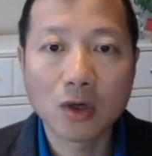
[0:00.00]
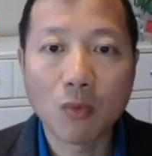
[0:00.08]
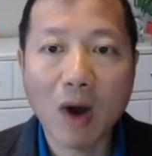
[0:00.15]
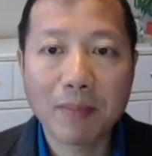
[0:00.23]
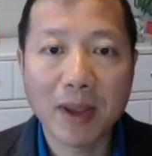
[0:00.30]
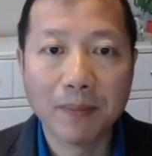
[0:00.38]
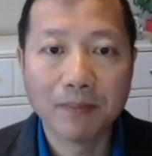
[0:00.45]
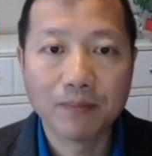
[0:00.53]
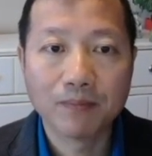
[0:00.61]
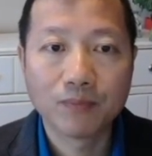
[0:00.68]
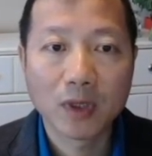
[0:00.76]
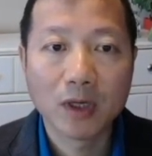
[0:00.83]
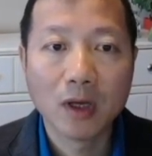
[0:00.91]
So why
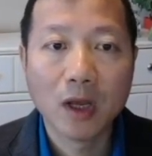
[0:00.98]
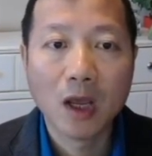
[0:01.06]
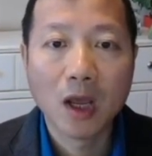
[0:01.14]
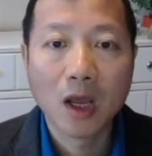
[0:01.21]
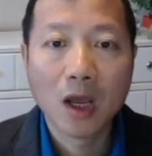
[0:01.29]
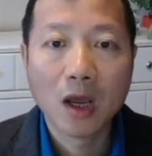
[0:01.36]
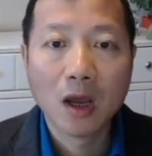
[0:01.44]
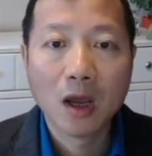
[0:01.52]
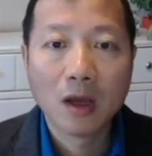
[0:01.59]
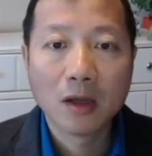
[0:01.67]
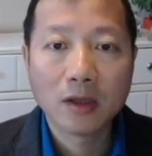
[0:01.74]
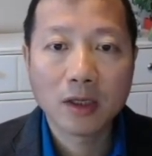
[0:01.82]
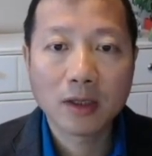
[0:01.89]
BIM?
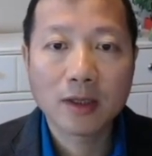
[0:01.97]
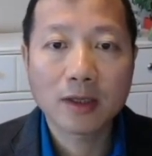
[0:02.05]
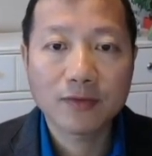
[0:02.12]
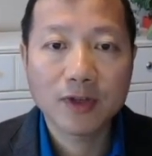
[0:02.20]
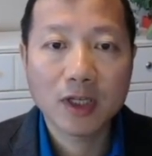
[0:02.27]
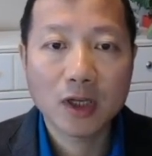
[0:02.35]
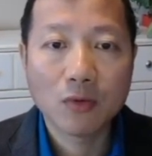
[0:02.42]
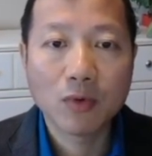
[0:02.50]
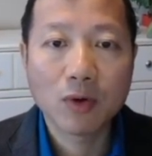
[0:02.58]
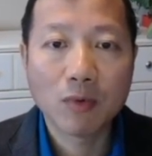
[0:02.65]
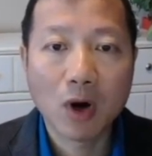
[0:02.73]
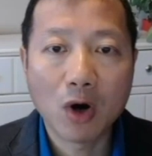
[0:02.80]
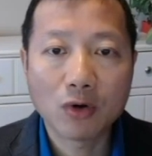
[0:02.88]
In this video,
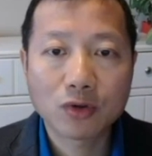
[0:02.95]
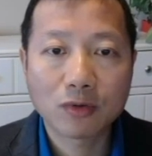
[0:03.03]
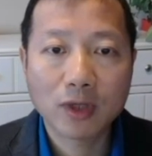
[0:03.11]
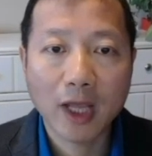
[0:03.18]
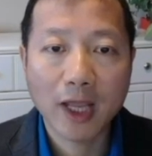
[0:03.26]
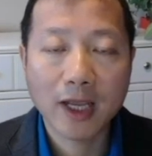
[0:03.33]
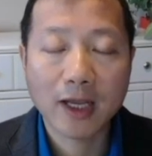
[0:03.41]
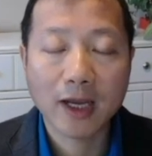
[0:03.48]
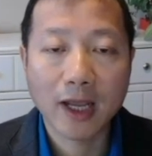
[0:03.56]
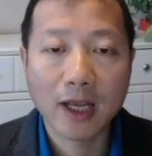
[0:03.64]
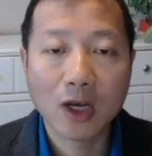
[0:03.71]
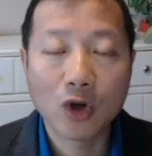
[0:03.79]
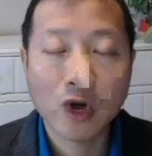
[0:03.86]
we will also
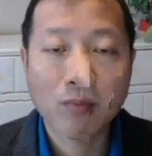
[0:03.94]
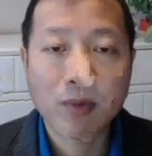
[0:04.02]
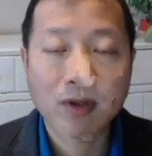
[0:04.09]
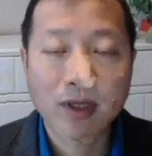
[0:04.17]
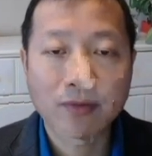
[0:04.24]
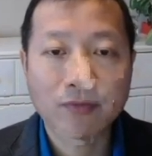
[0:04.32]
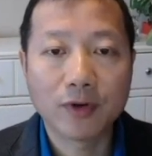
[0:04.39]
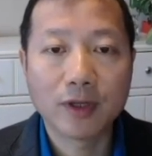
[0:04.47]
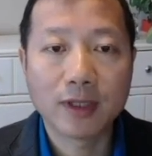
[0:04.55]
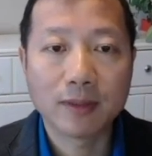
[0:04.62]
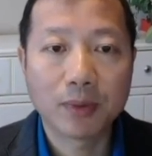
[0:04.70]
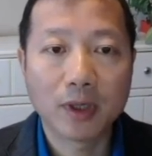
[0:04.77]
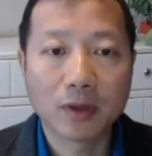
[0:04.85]
take a little bit
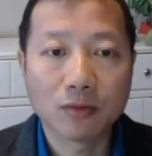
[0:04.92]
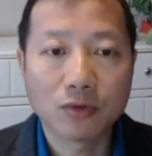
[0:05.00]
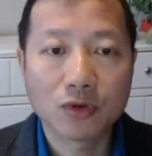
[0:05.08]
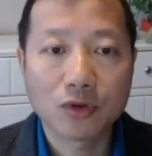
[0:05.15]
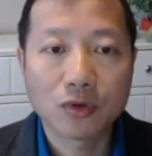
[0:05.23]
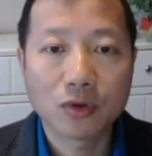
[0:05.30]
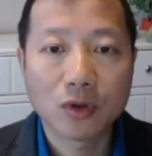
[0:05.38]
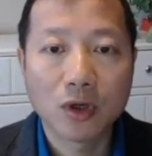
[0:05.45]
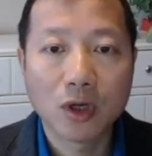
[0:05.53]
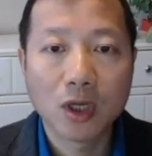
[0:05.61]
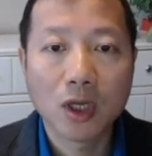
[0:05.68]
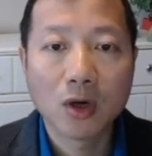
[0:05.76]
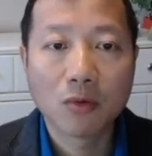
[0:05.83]
different approach.
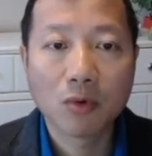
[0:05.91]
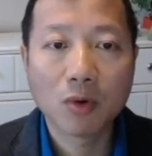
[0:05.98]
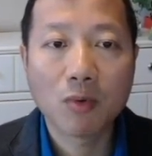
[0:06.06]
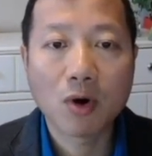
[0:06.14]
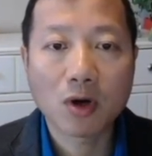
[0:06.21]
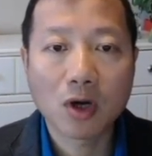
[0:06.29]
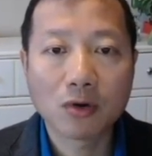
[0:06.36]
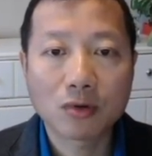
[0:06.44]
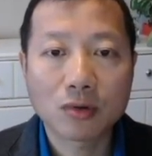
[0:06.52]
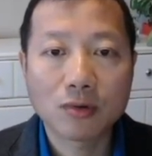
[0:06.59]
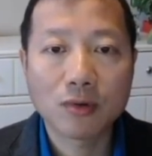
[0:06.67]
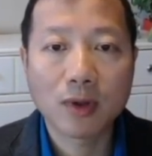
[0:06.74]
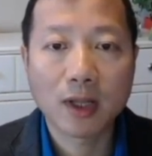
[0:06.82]
We will
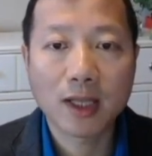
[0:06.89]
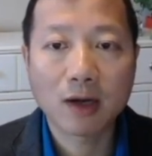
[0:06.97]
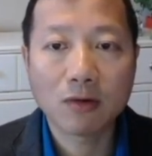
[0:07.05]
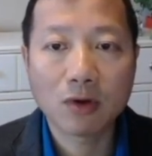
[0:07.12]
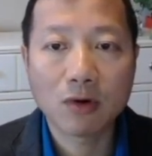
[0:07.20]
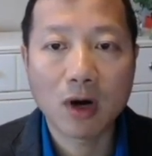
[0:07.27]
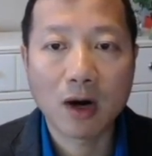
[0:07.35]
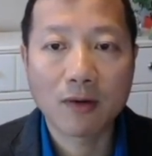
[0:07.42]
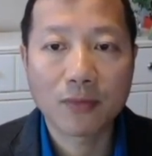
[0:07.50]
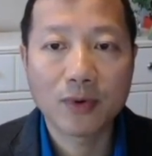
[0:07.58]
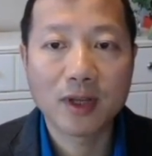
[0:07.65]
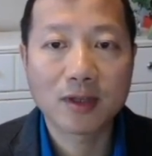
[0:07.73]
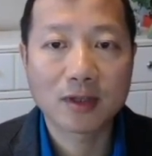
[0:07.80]
go through a total
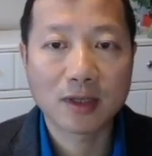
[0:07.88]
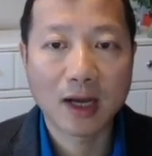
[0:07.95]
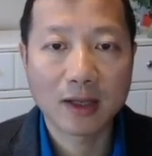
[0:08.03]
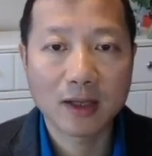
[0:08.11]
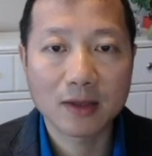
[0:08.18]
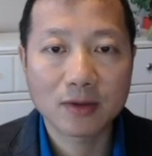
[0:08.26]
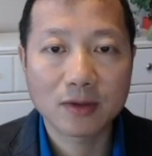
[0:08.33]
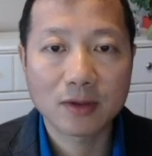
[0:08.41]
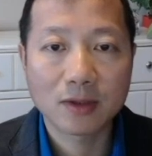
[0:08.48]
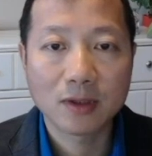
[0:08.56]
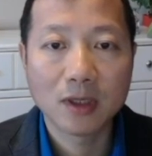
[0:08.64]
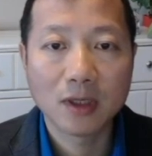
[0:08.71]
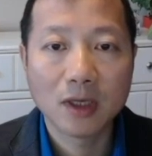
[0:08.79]
of 3
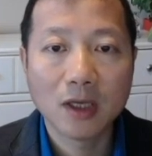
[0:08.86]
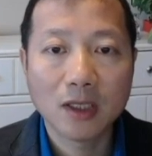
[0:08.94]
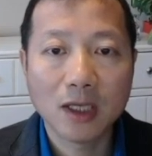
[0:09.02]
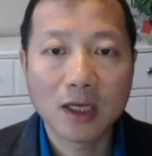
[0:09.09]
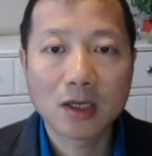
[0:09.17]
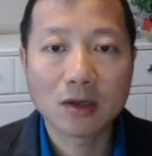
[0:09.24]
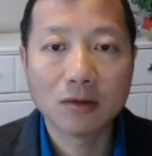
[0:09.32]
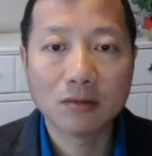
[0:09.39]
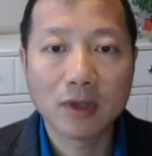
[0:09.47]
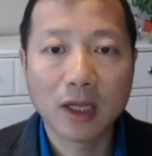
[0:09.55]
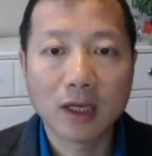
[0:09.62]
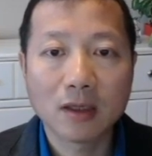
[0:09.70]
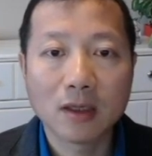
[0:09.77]
studies,
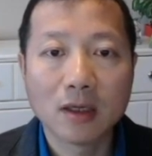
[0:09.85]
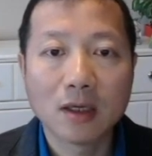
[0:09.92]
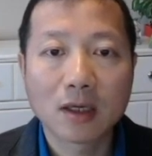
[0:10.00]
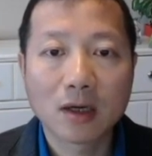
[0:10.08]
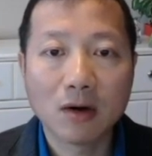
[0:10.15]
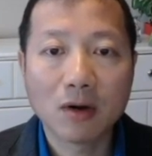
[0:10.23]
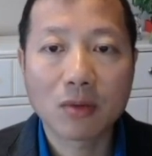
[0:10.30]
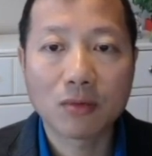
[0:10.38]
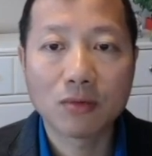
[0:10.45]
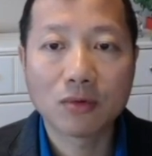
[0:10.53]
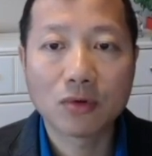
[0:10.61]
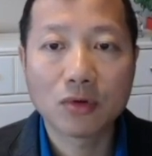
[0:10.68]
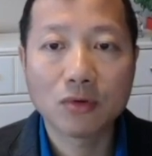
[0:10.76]
including going
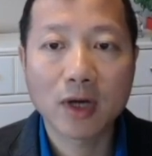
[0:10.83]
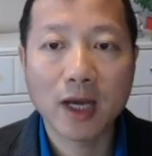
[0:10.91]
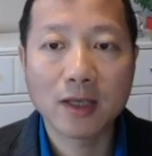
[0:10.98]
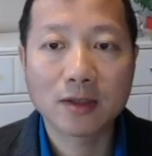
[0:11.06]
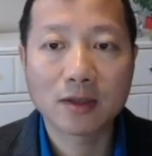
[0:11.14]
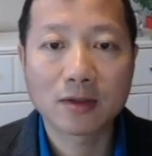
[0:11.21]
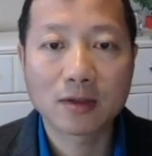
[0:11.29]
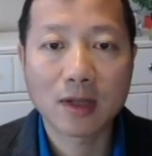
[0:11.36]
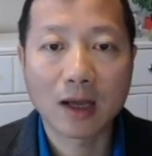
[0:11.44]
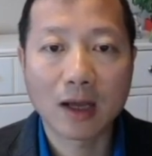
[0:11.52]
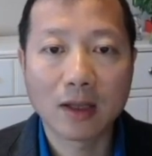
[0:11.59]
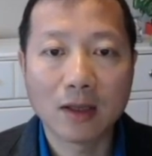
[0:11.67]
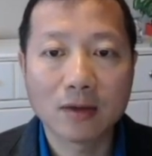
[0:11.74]
through 2 case
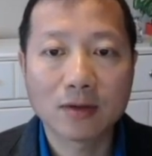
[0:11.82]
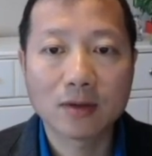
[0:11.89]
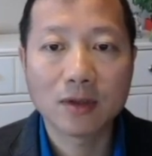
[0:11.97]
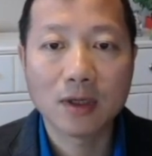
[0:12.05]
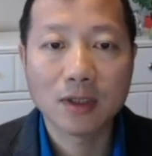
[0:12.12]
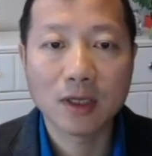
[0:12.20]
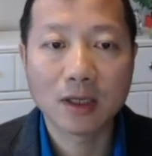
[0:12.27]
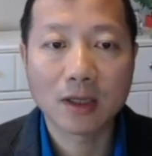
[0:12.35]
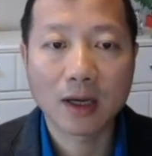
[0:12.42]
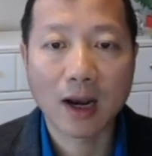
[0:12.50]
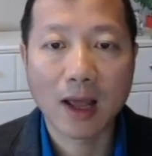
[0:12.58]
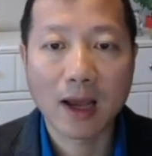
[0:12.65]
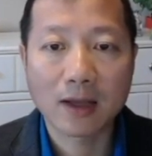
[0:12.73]
studies
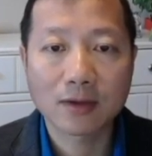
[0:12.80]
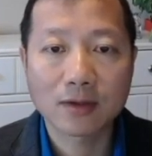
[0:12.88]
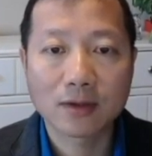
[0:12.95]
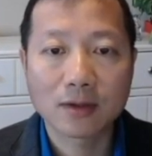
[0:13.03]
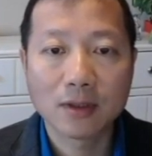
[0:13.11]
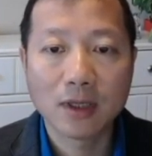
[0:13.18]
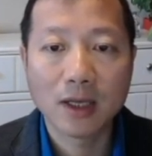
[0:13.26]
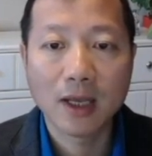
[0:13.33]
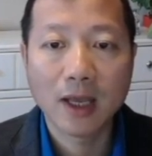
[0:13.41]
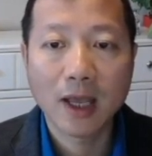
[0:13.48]
in the class,